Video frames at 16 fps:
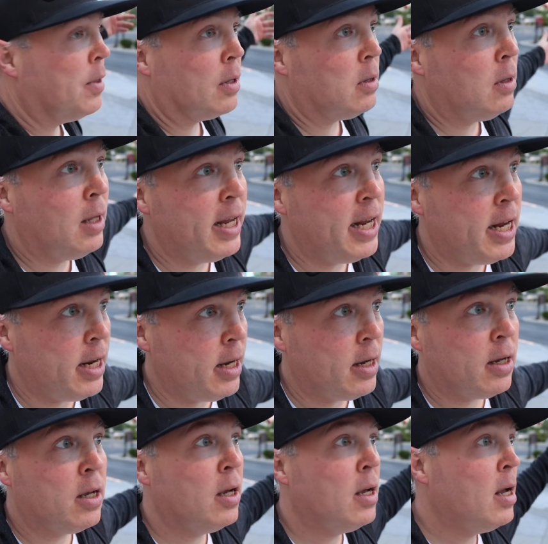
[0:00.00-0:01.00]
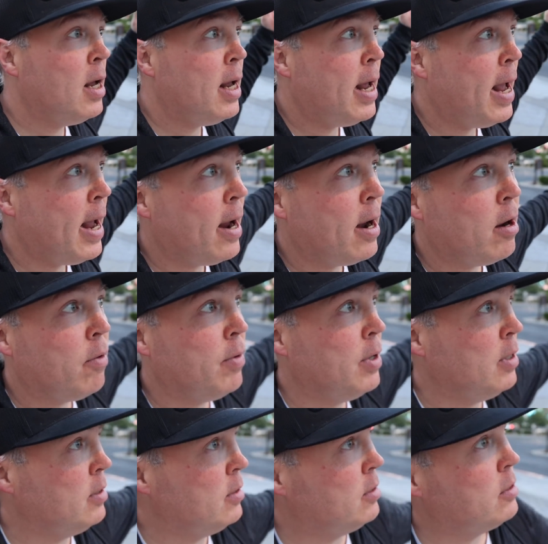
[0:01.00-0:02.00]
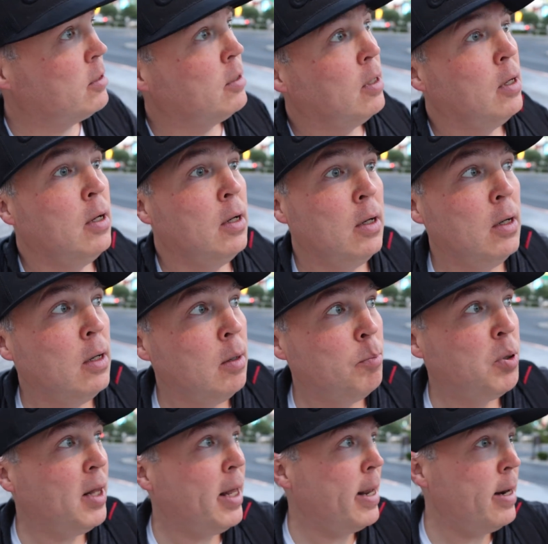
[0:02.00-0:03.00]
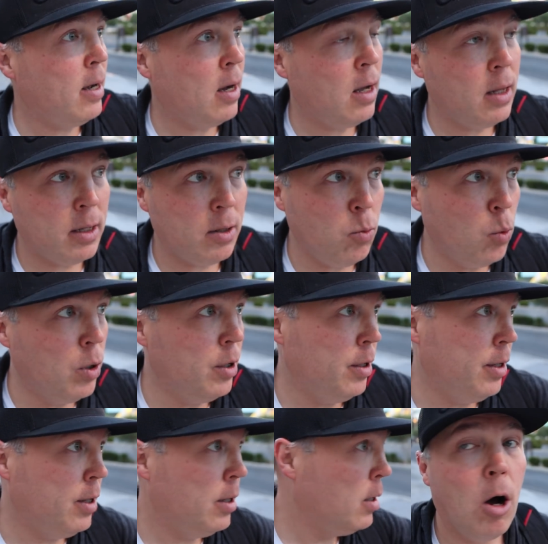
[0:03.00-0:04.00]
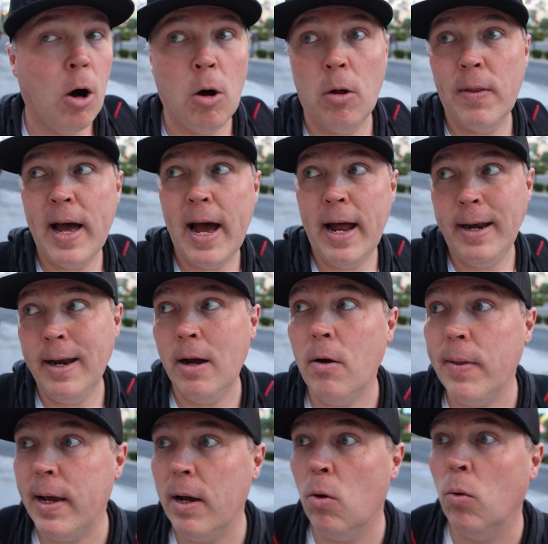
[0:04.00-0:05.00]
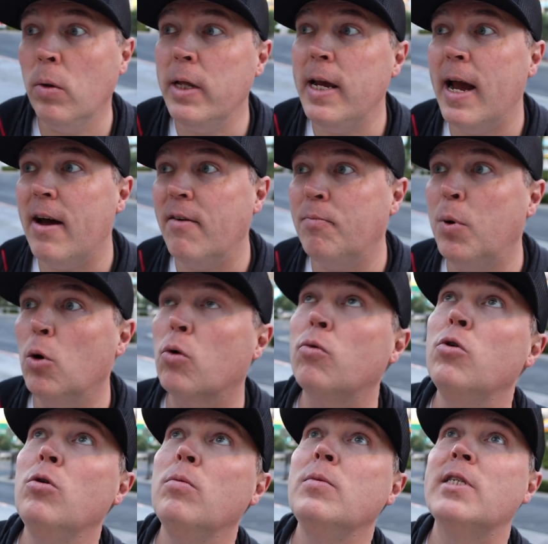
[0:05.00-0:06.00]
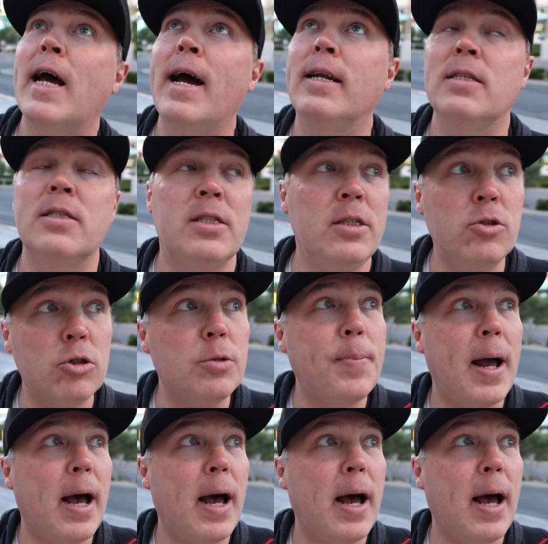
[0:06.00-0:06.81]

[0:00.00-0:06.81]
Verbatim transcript: The Link, Harrah's, Planet Hollywood, all that. Now they only have poker rooms at Caesars